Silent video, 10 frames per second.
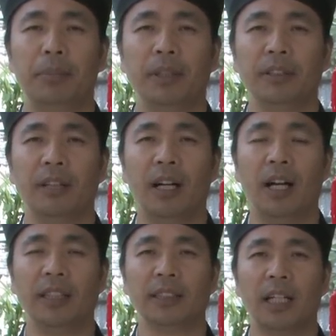Bring your
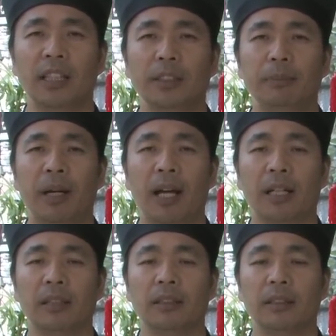eyesight
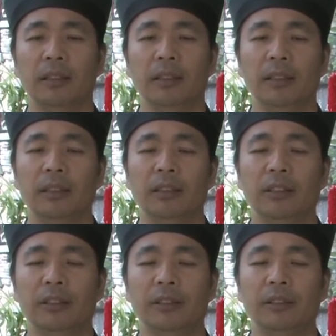back
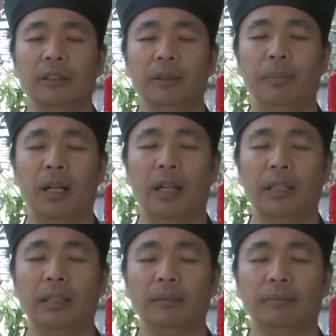into your
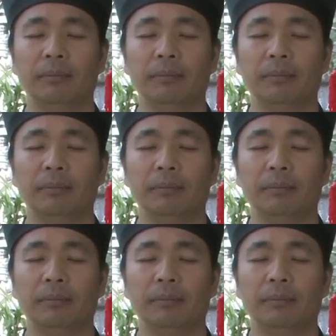body.